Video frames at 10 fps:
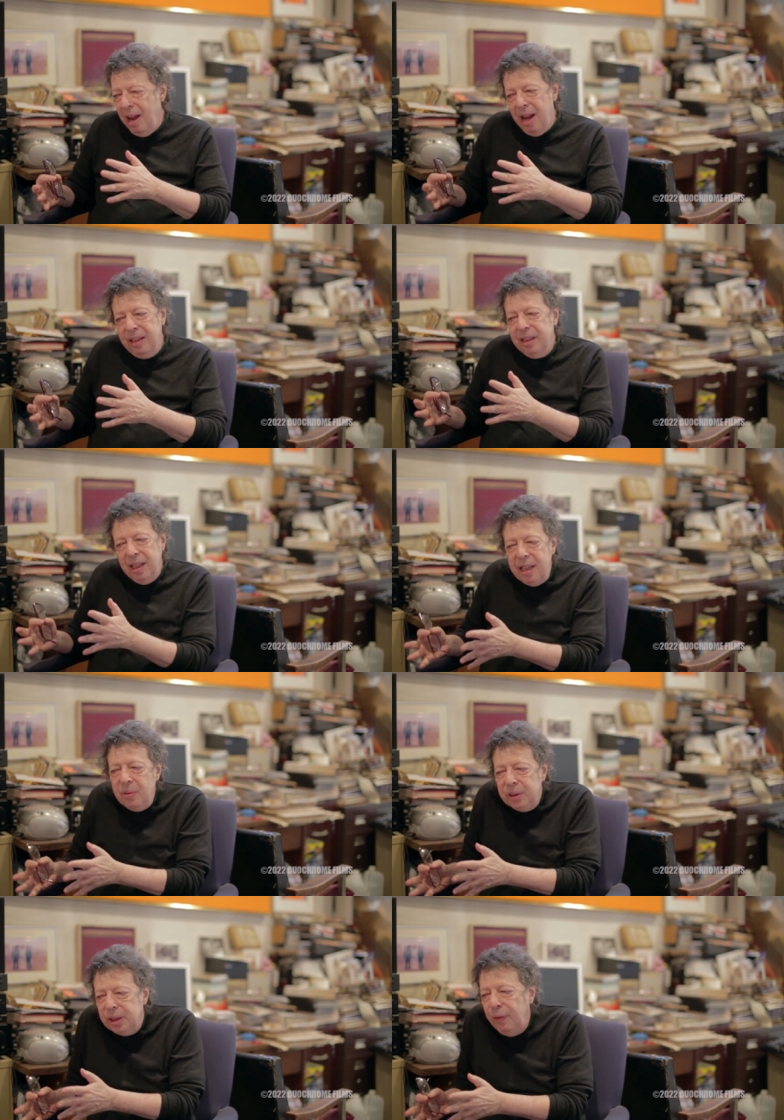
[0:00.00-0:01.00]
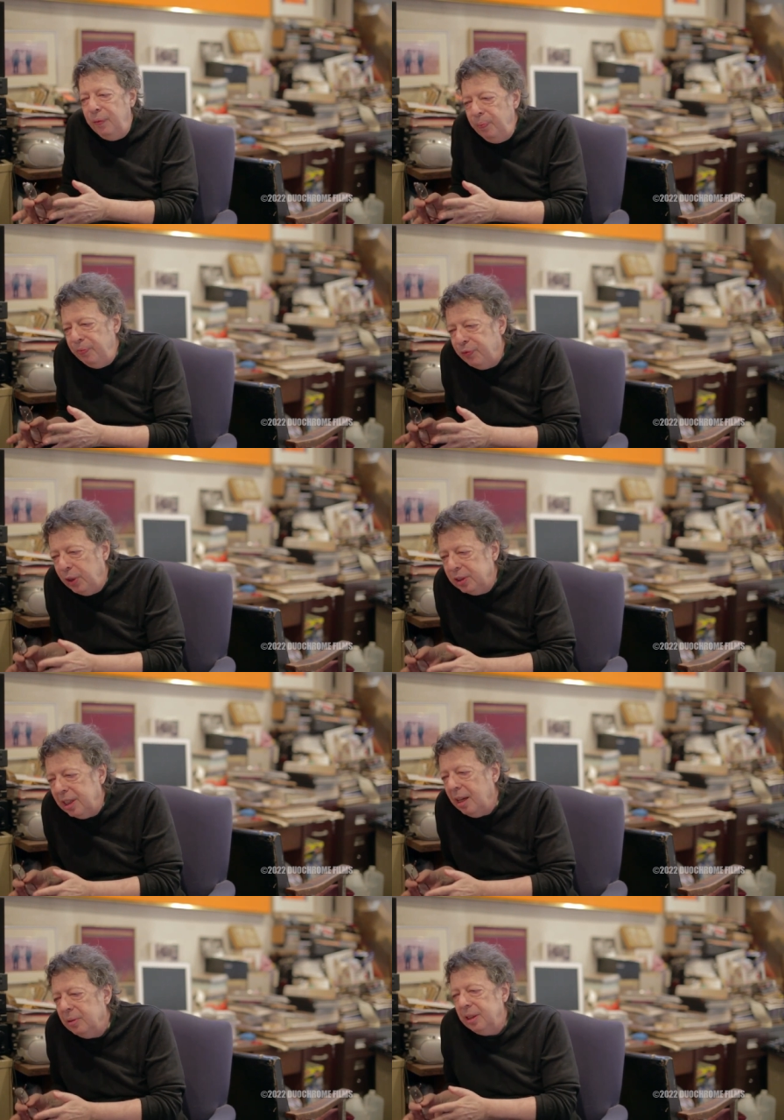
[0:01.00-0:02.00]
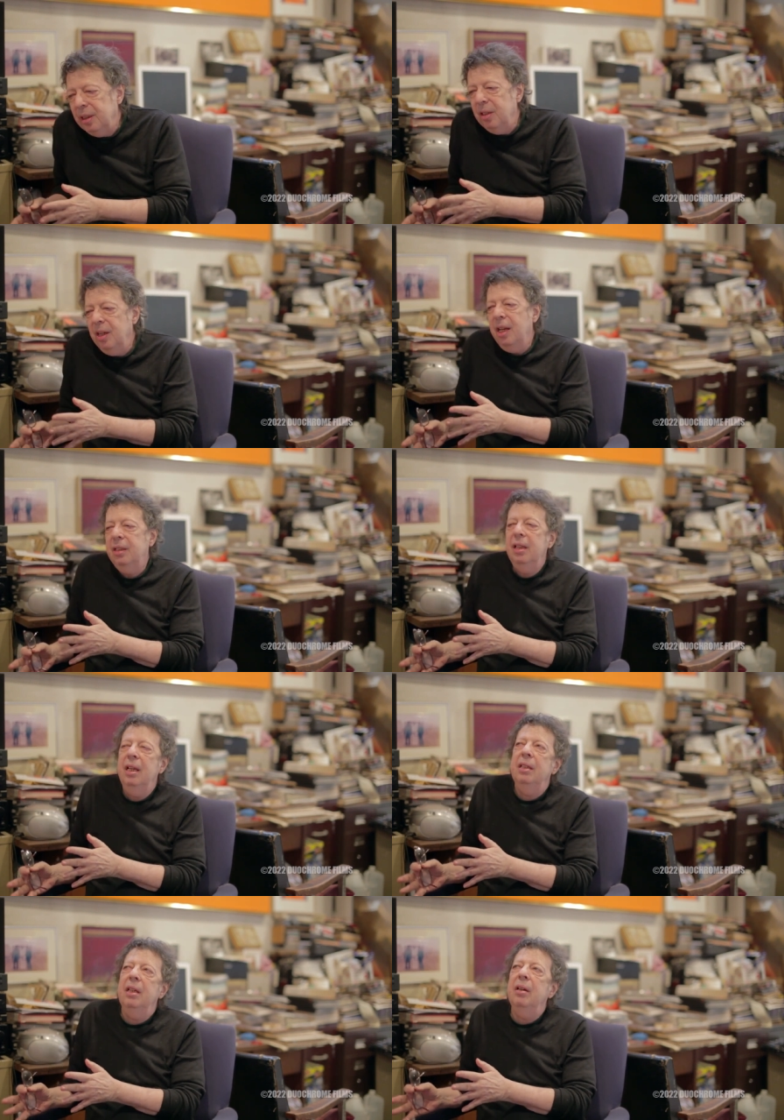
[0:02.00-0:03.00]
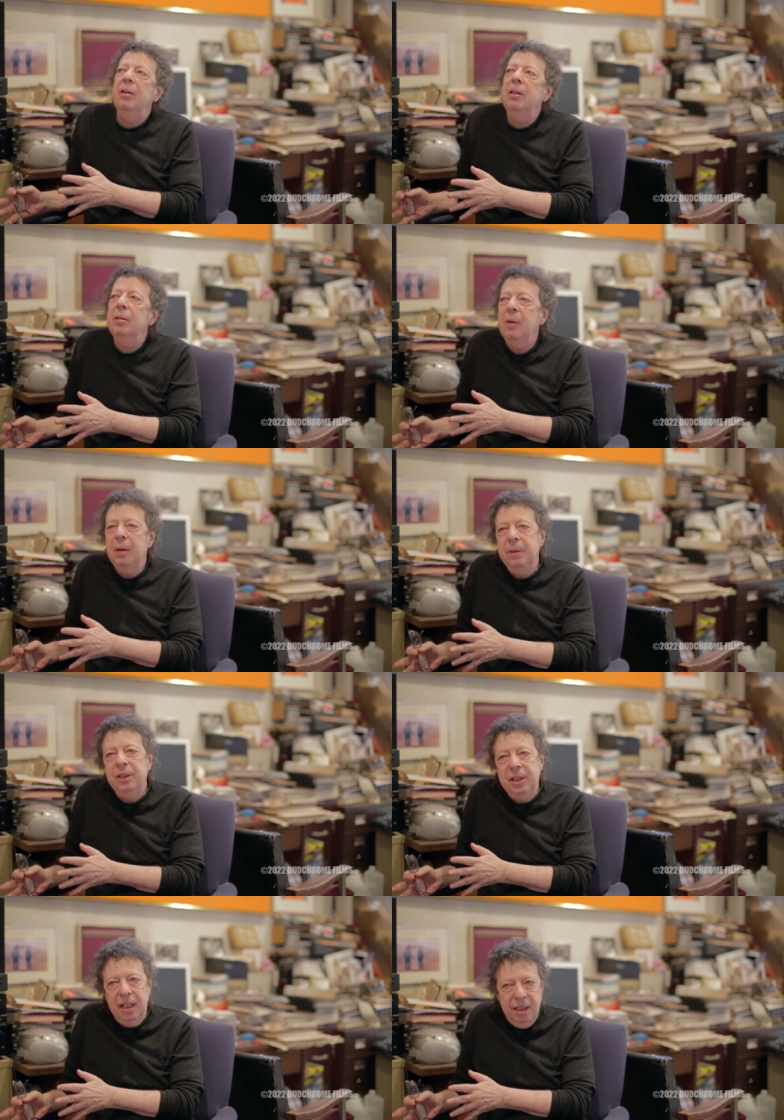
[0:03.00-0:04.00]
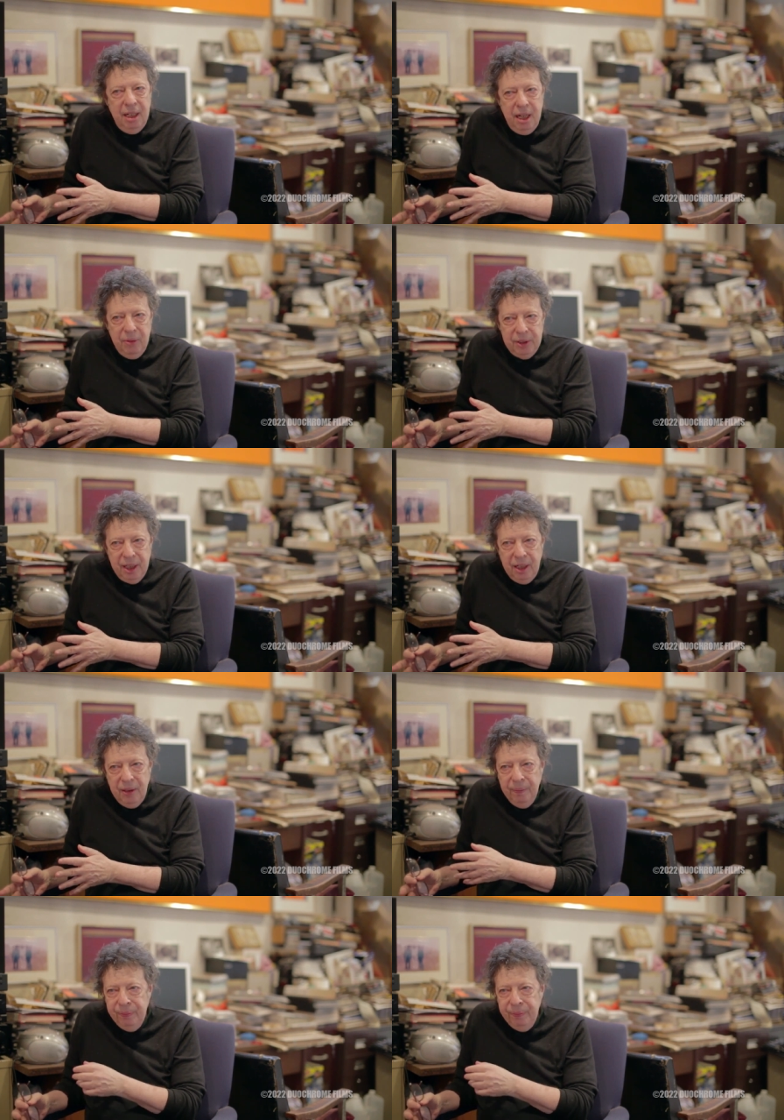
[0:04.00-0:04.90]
I think it was the first day I was there. It might have been the second day I was there